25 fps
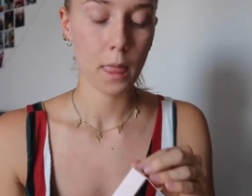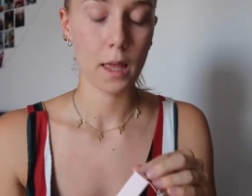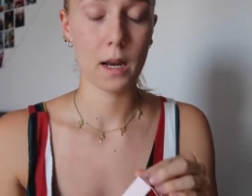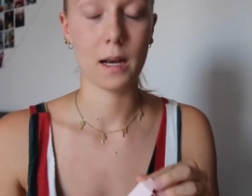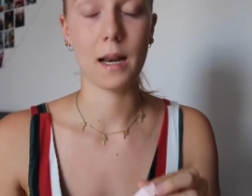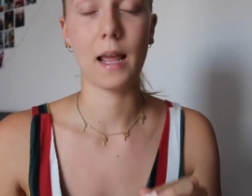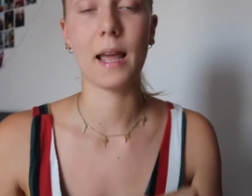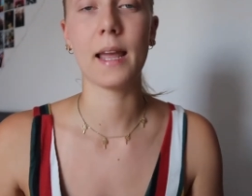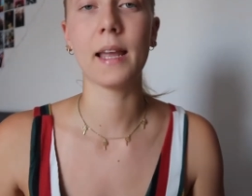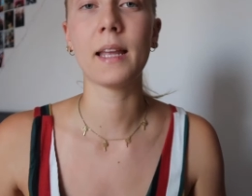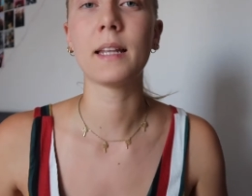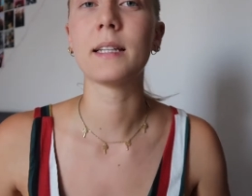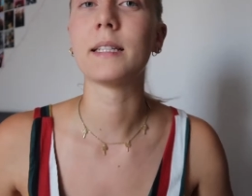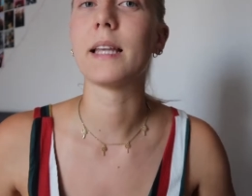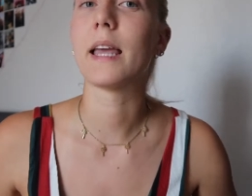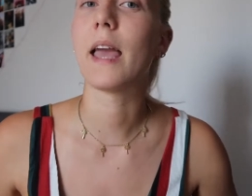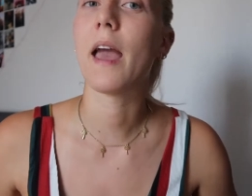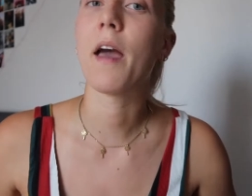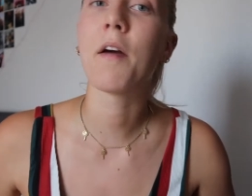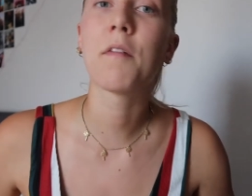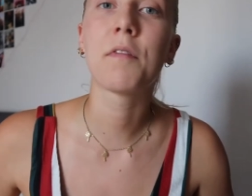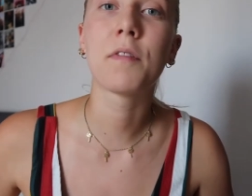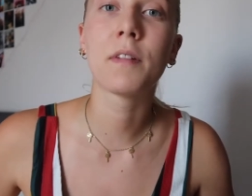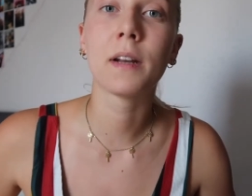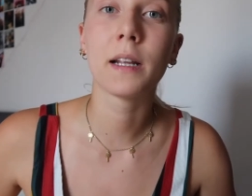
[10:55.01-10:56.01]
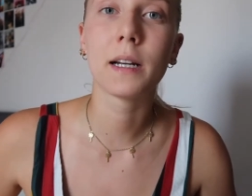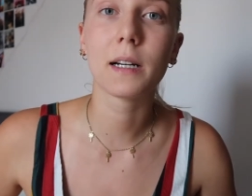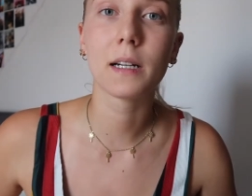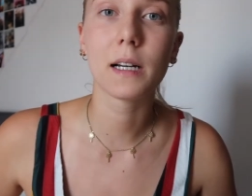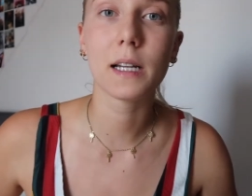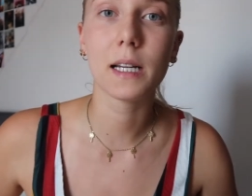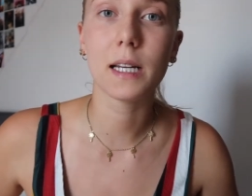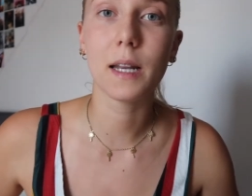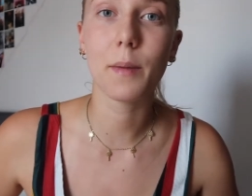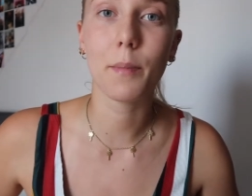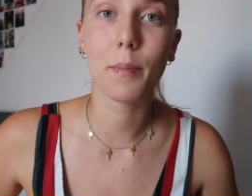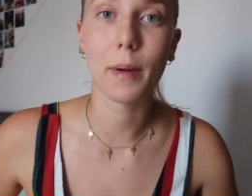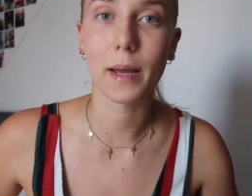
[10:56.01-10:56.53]
Like they have
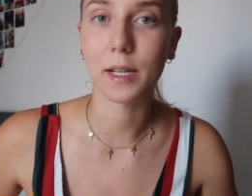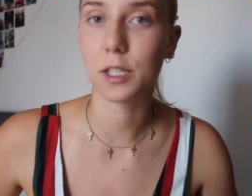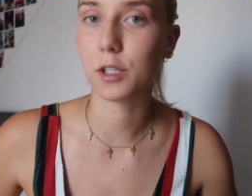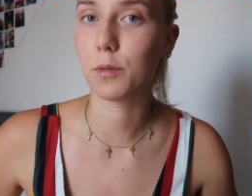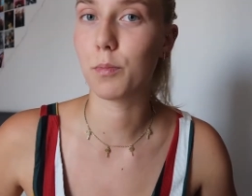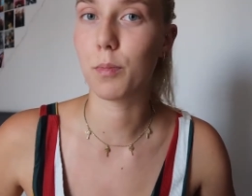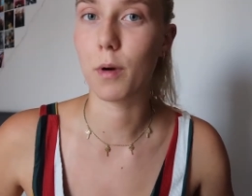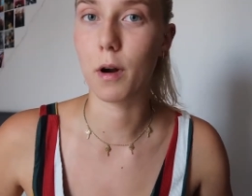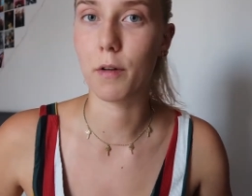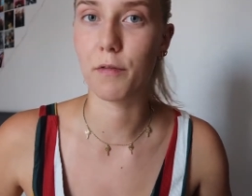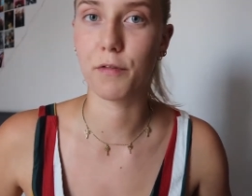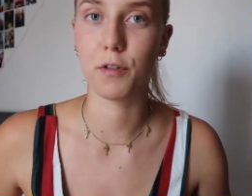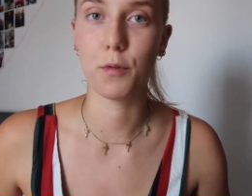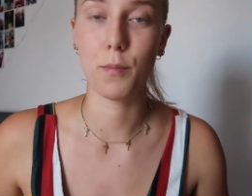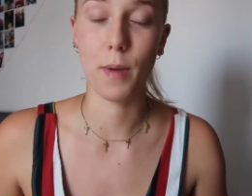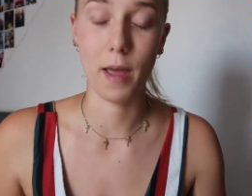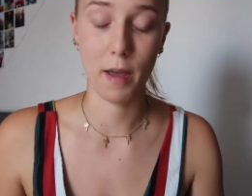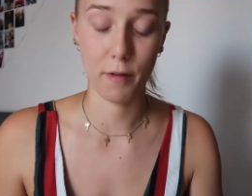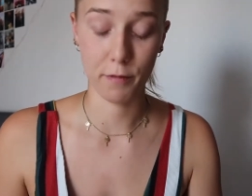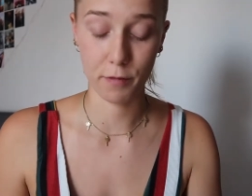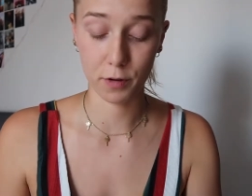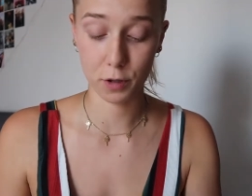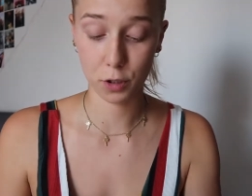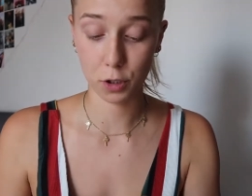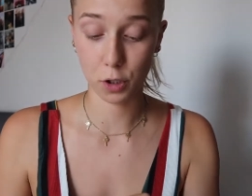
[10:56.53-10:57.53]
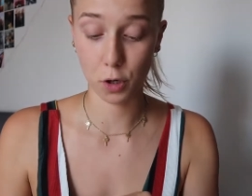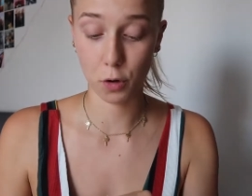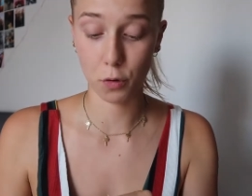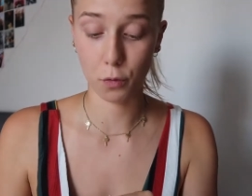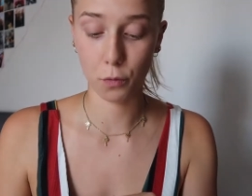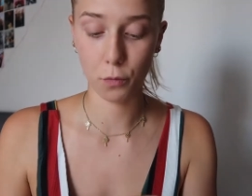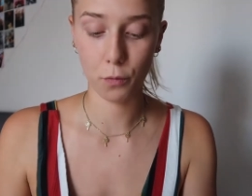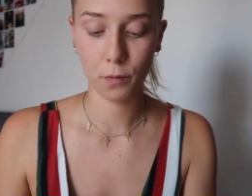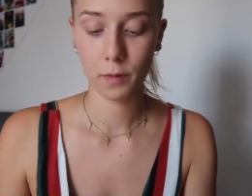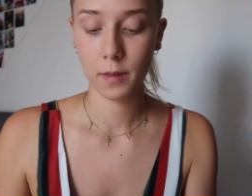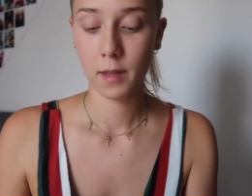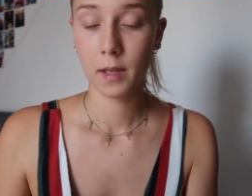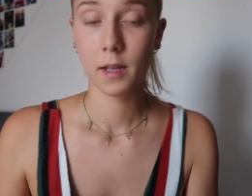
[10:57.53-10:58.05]
literally the best perfume ever. So
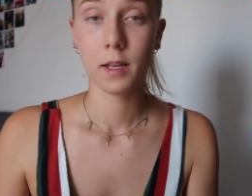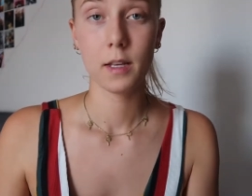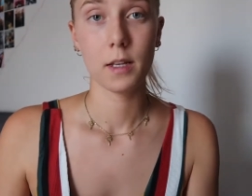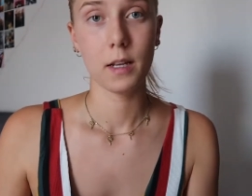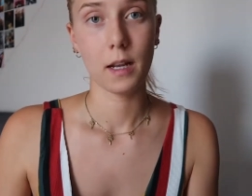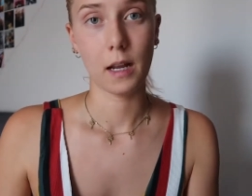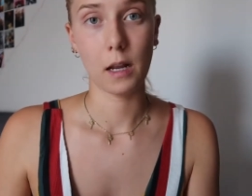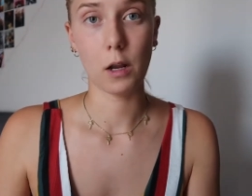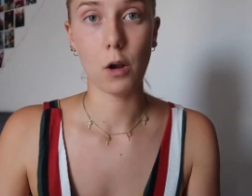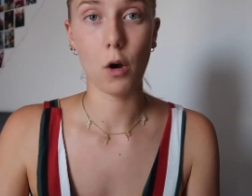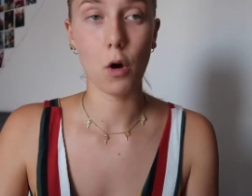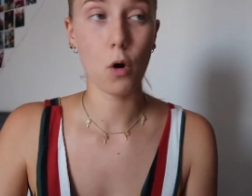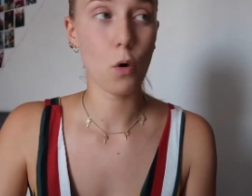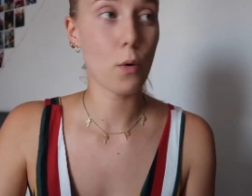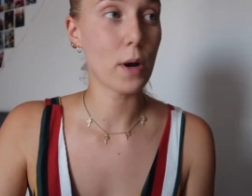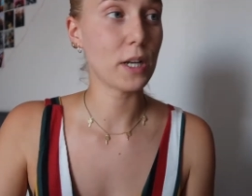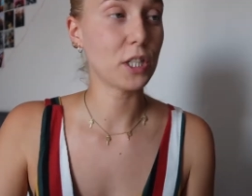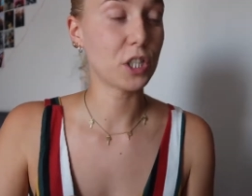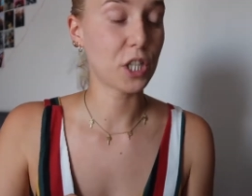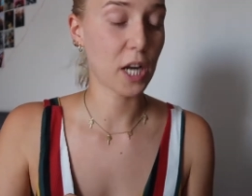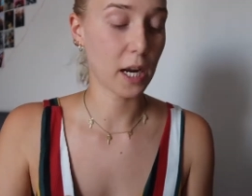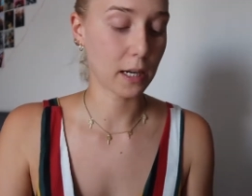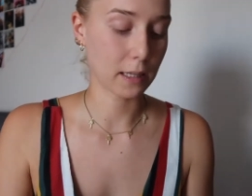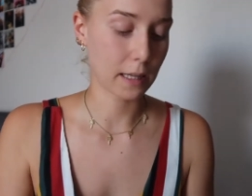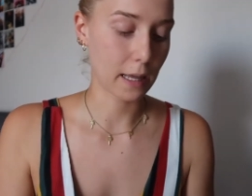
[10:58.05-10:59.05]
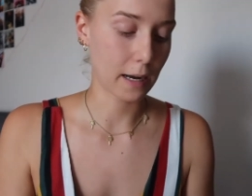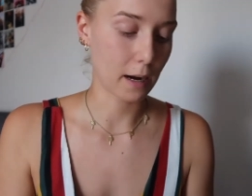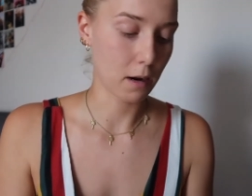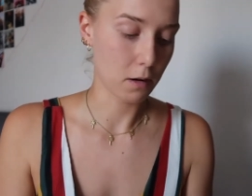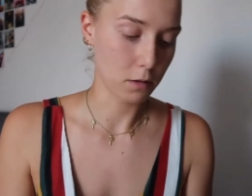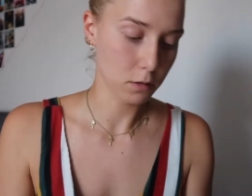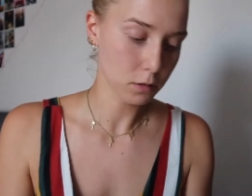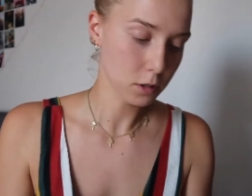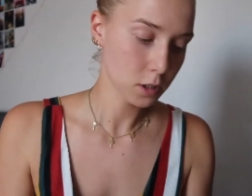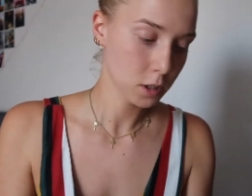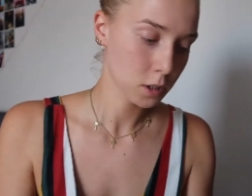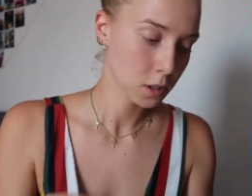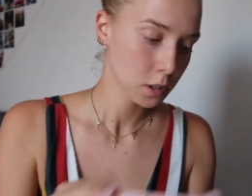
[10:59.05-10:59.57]
go and check that
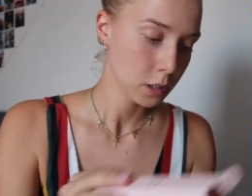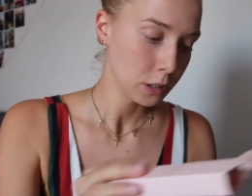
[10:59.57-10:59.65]
out.